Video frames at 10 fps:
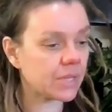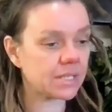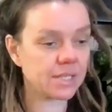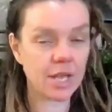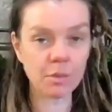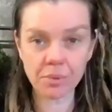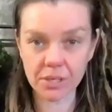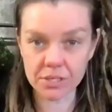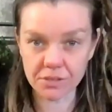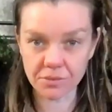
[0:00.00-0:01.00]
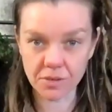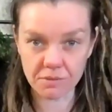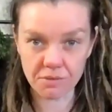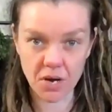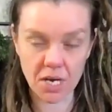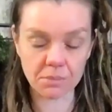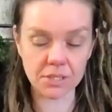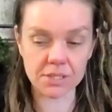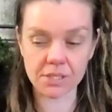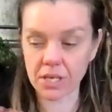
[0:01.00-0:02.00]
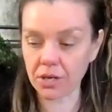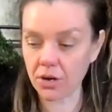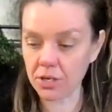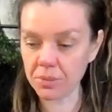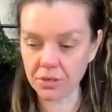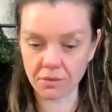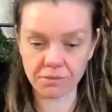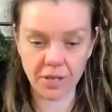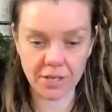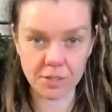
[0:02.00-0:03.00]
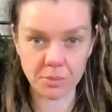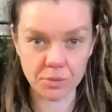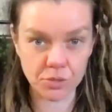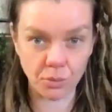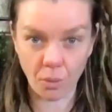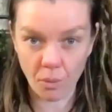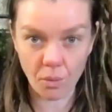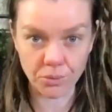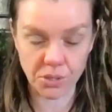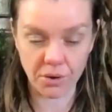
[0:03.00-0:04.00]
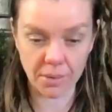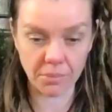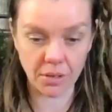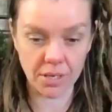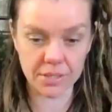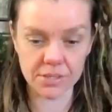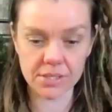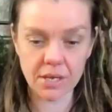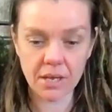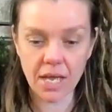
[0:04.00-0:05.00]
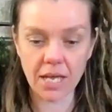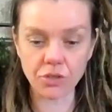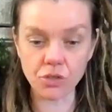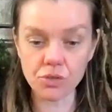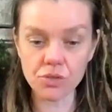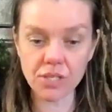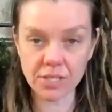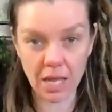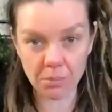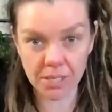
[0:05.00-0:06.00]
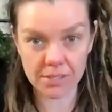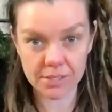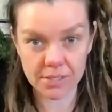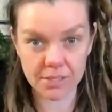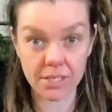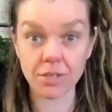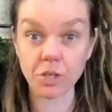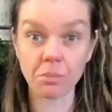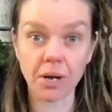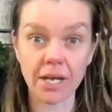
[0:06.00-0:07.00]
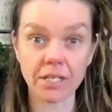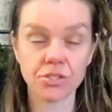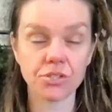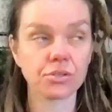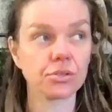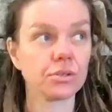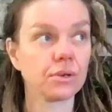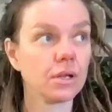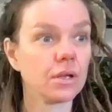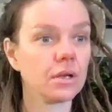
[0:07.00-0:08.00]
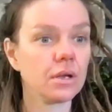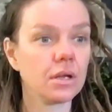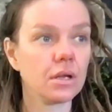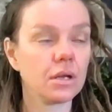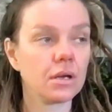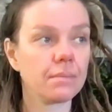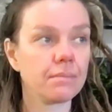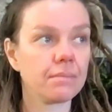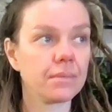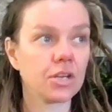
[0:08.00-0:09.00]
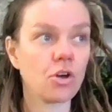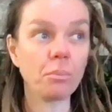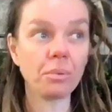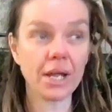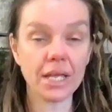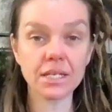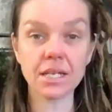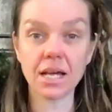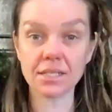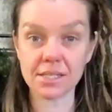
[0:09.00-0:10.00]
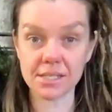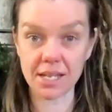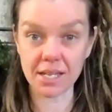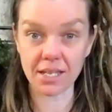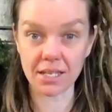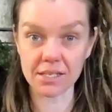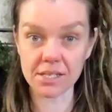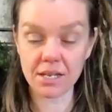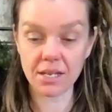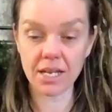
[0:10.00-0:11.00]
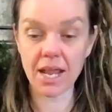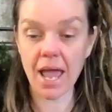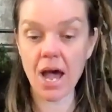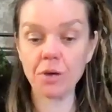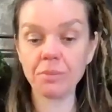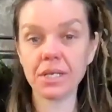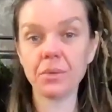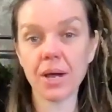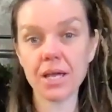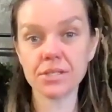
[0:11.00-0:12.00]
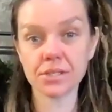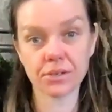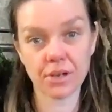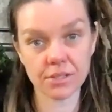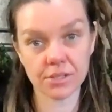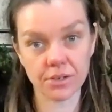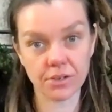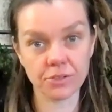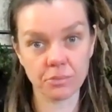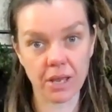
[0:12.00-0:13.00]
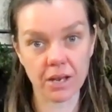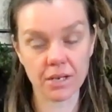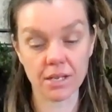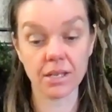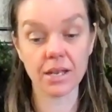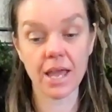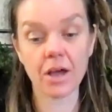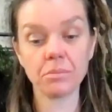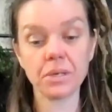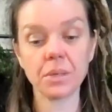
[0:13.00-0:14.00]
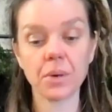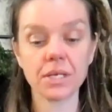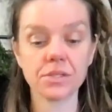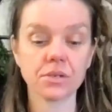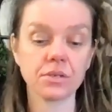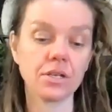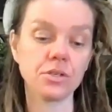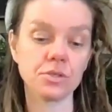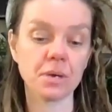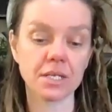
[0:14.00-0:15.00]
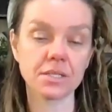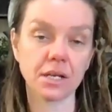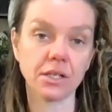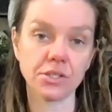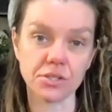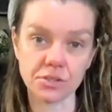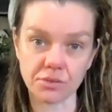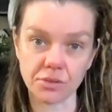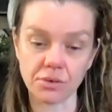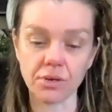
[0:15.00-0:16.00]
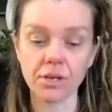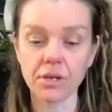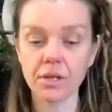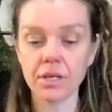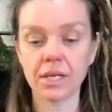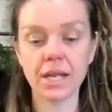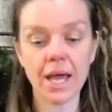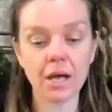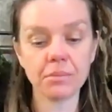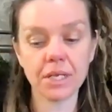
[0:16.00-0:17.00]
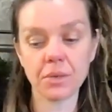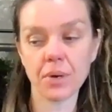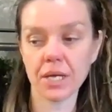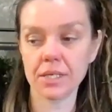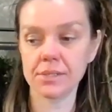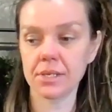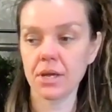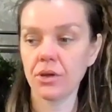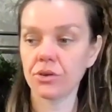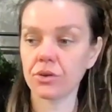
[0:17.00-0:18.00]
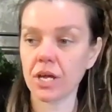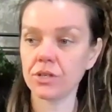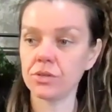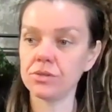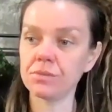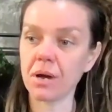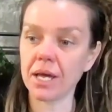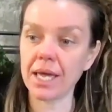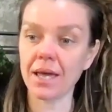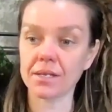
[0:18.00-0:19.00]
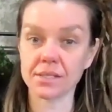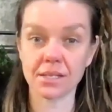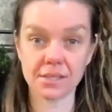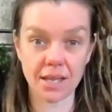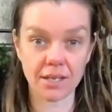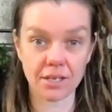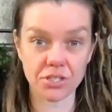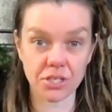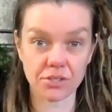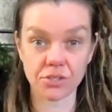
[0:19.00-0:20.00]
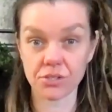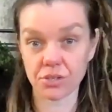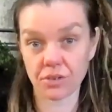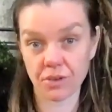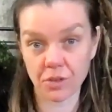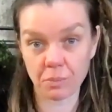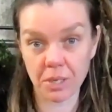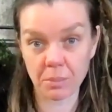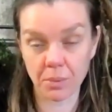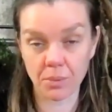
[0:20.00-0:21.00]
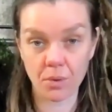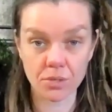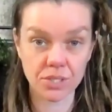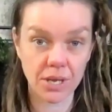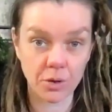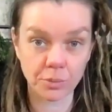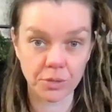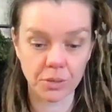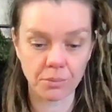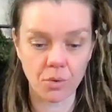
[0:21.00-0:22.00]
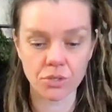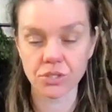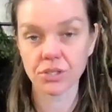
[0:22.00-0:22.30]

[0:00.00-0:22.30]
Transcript: sampling different environments, staying open and flexible to all timelines, and using that plasticity in your brain to comprehend and understand, in how many ways could I serve humanity? In how many ways could I use my intelligence for good? In how many ways could I use my excess energy to serve other people or to help them or to